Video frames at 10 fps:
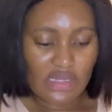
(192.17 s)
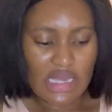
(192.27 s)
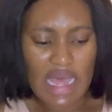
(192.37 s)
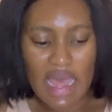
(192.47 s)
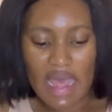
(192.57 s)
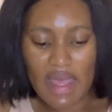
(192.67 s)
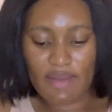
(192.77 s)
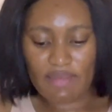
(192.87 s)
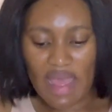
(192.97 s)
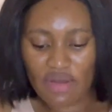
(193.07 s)

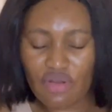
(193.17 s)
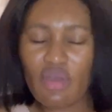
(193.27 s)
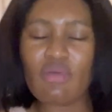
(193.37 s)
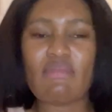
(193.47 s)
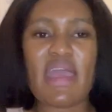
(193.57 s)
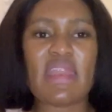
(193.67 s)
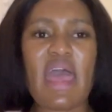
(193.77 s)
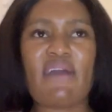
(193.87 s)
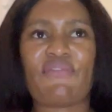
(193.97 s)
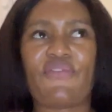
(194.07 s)
I don't know, man,
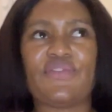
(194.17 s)
I've